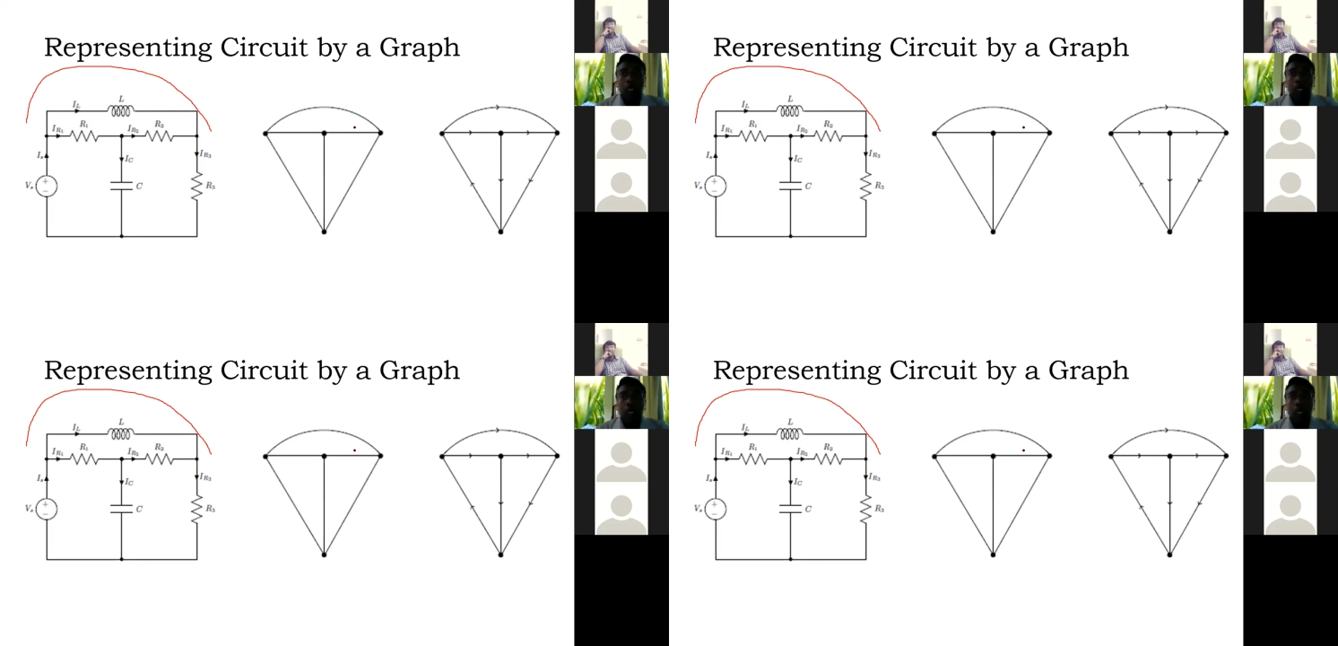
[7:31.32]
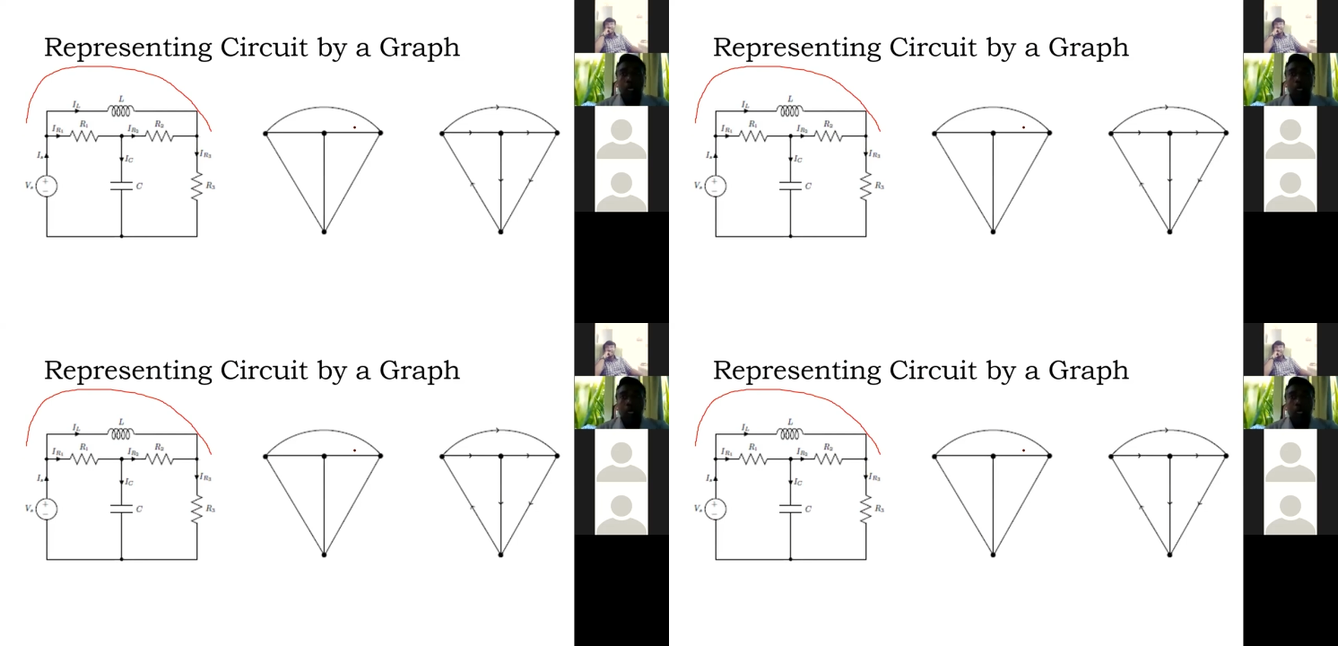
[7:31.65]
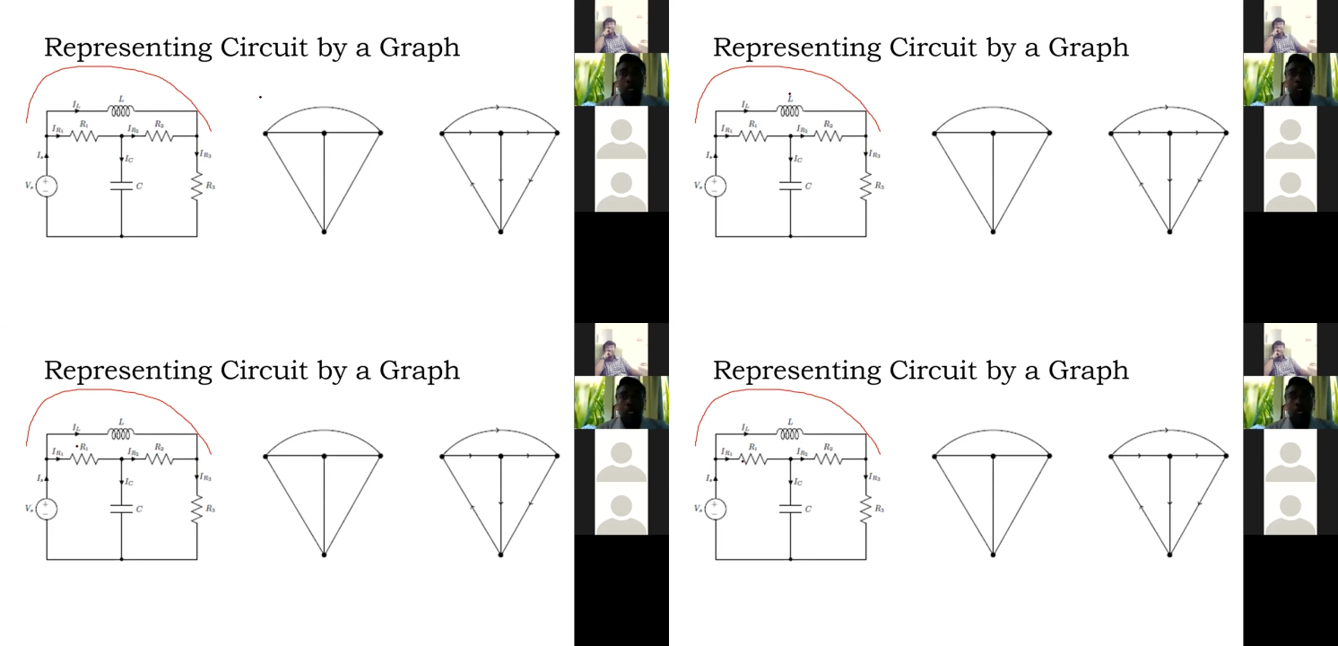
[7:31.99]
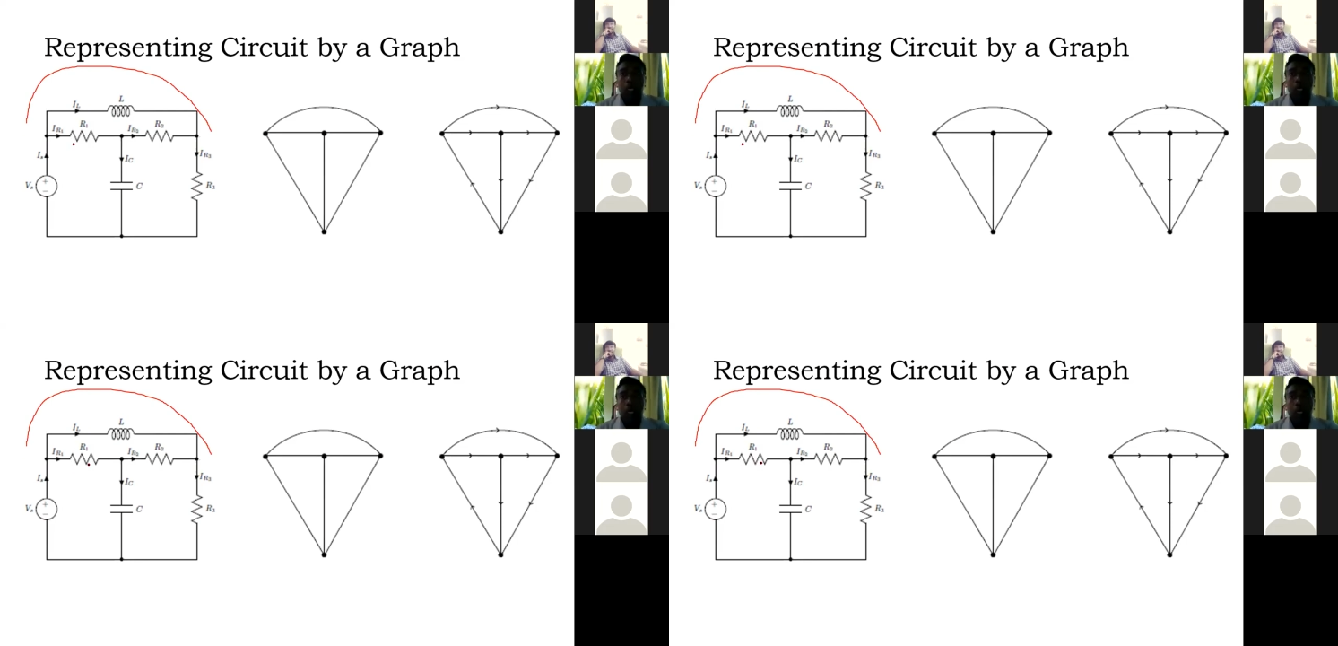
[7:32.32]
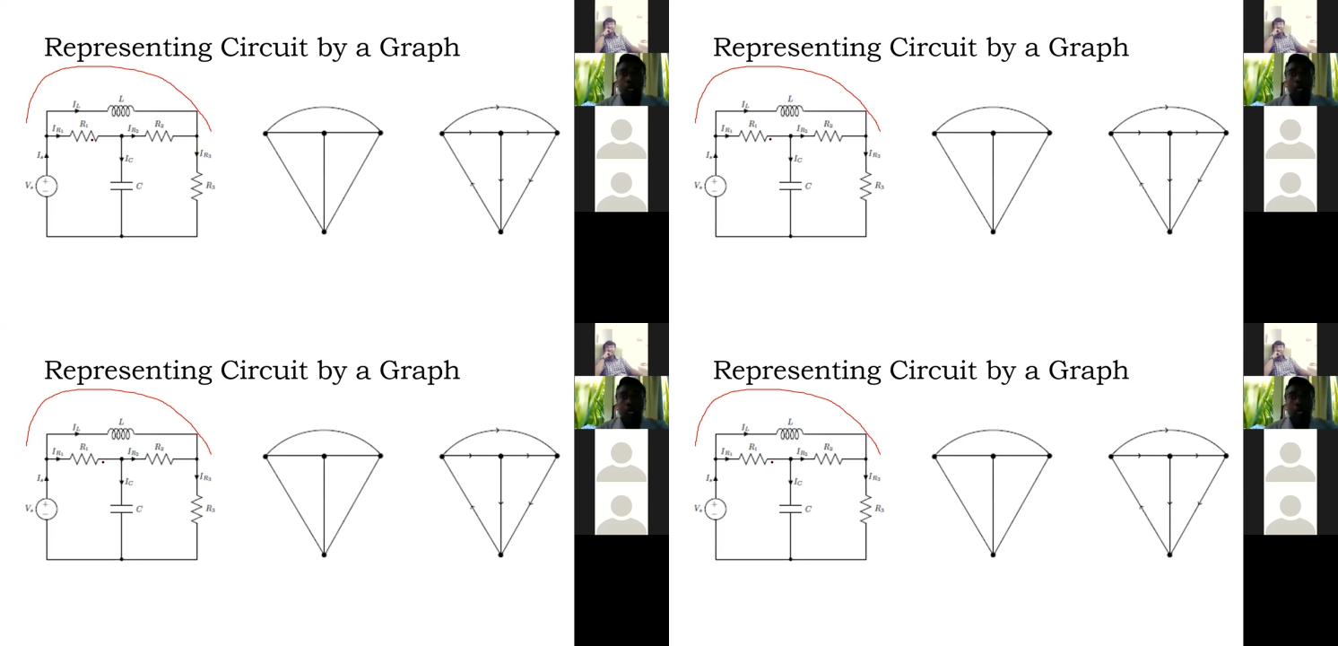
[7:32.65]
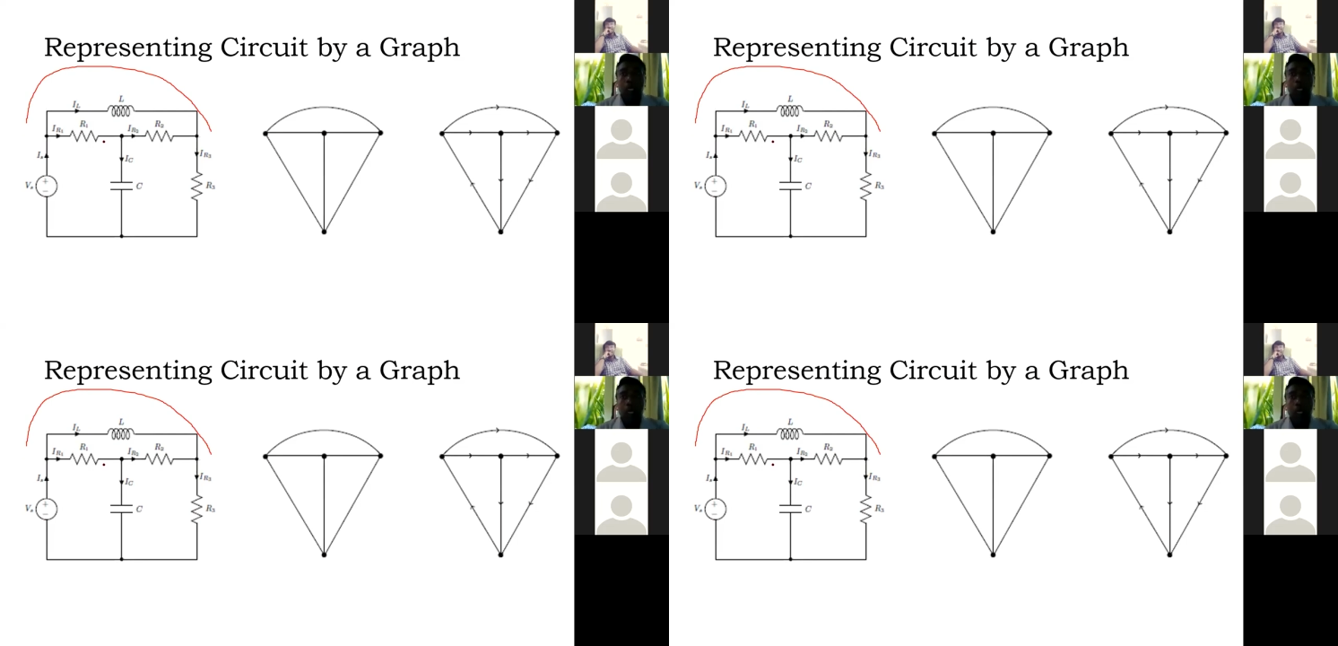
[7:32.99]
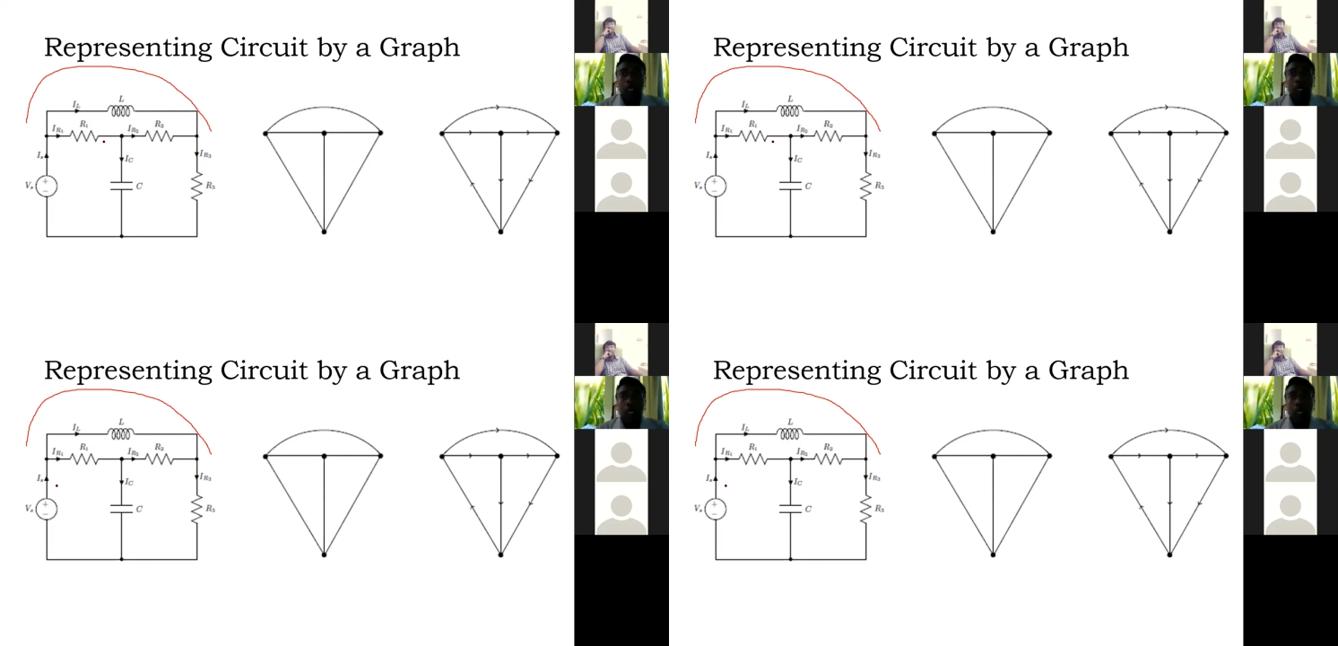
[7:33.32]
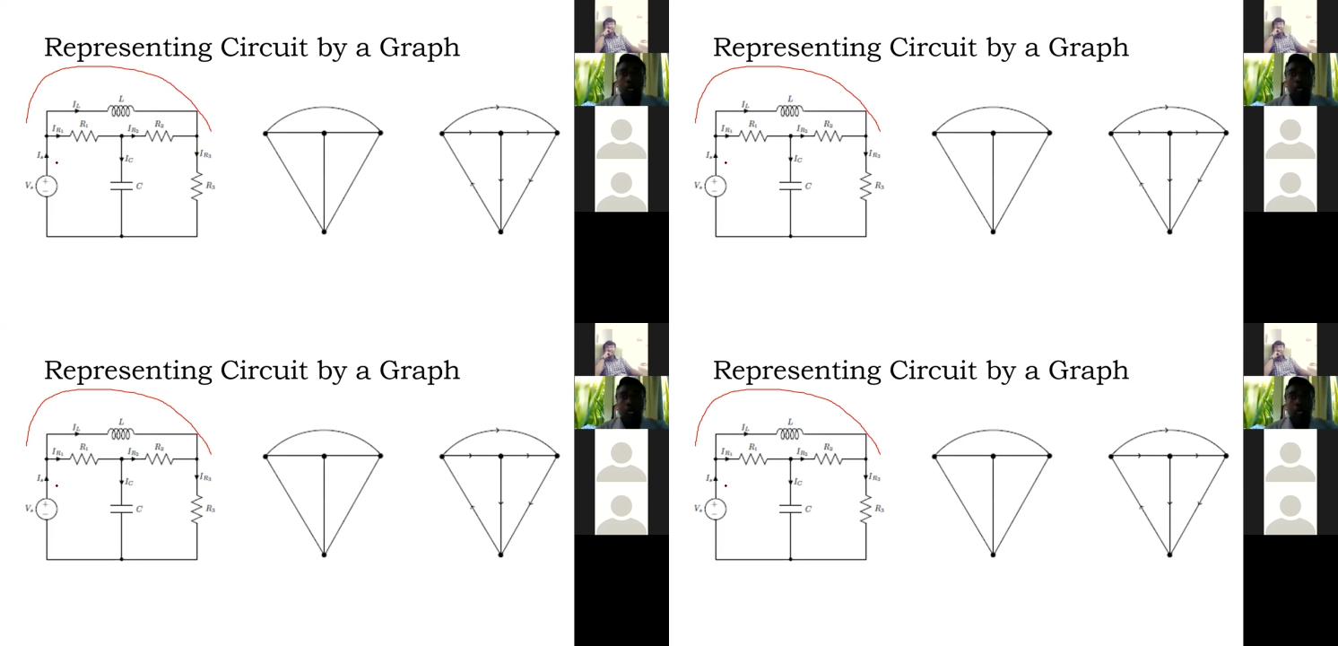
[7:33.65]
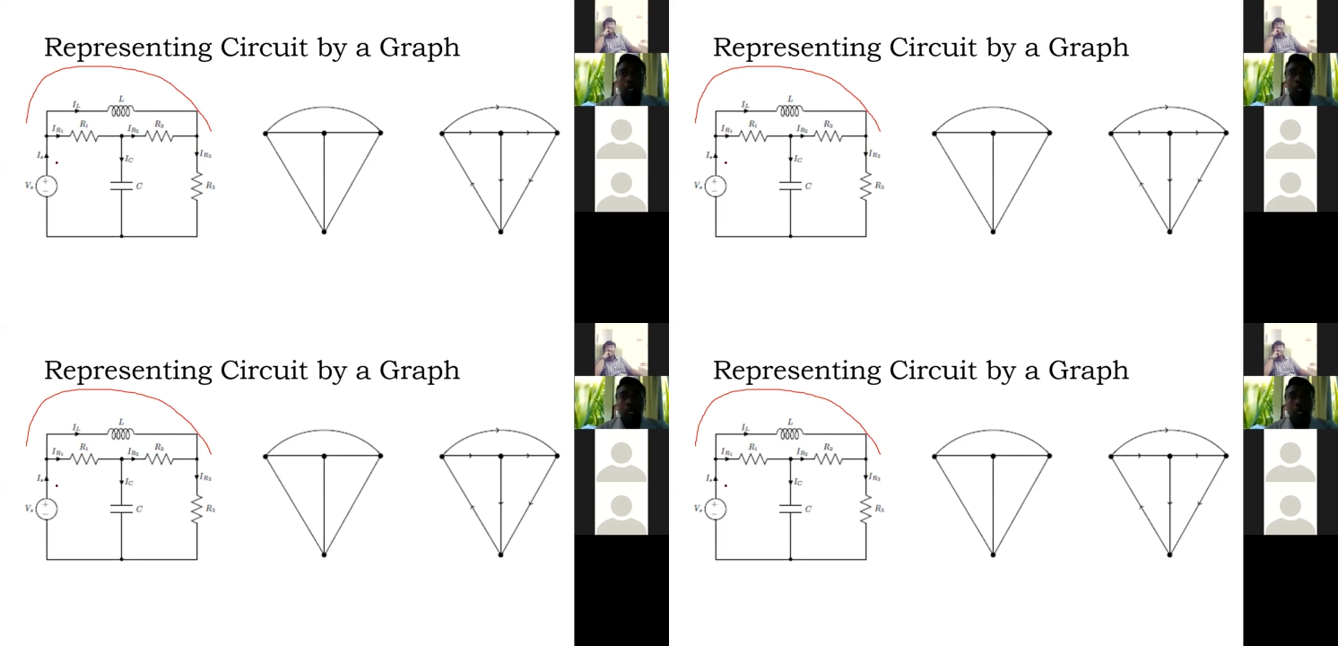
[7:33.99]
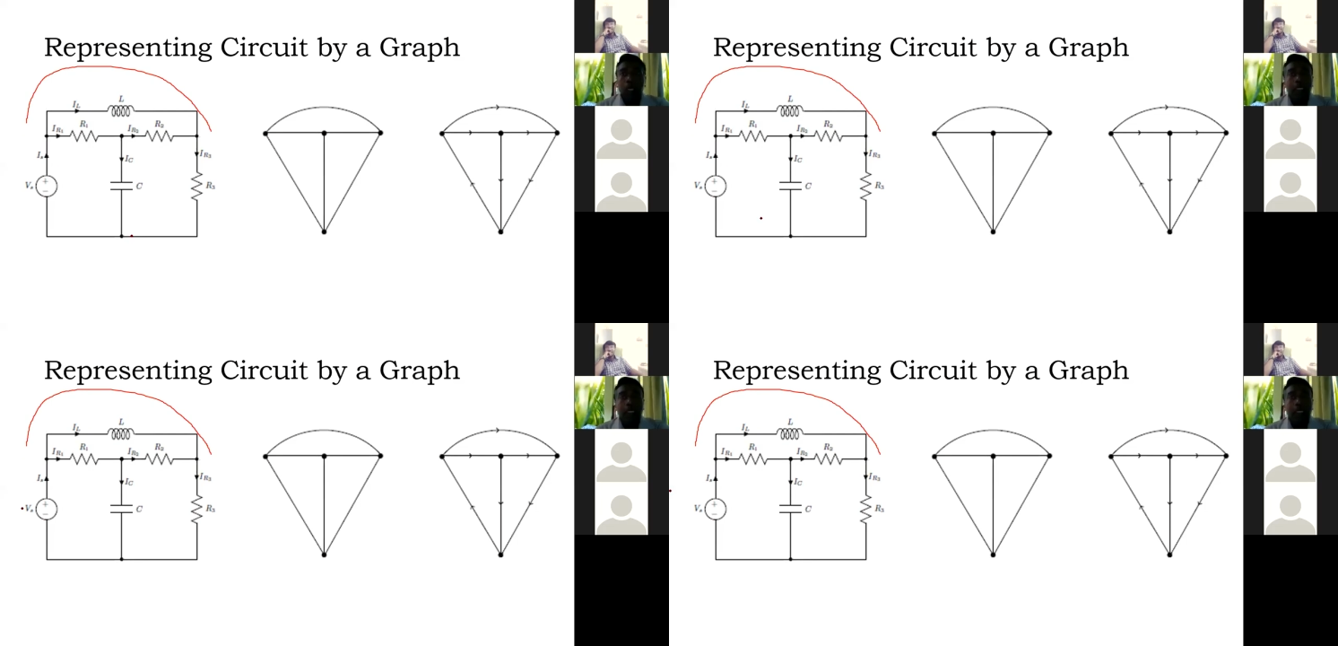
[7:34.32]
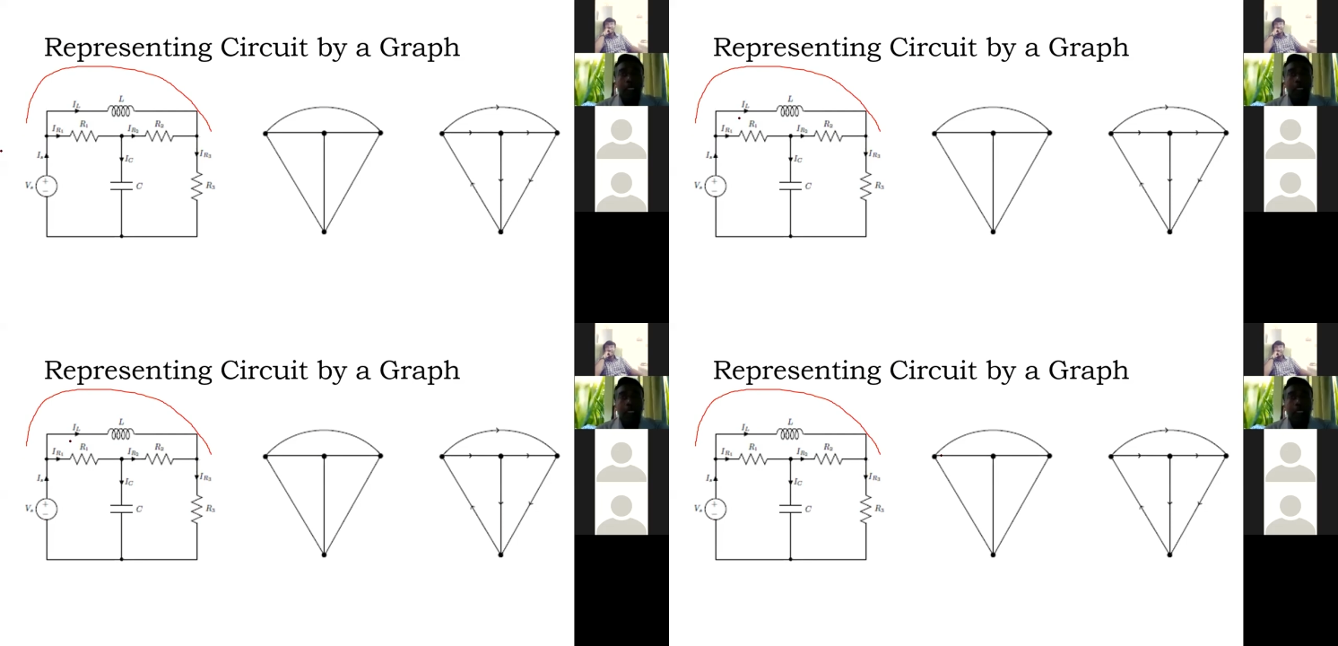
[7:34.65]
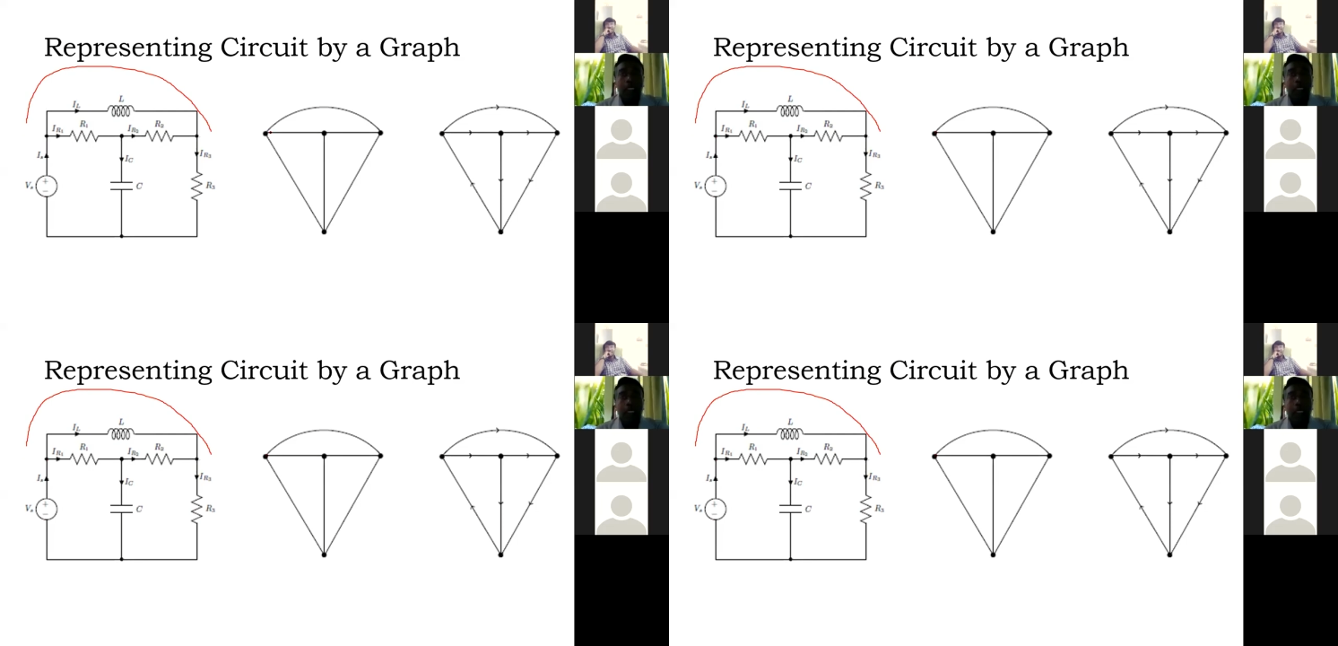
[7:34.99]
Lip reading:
(no speaker visible)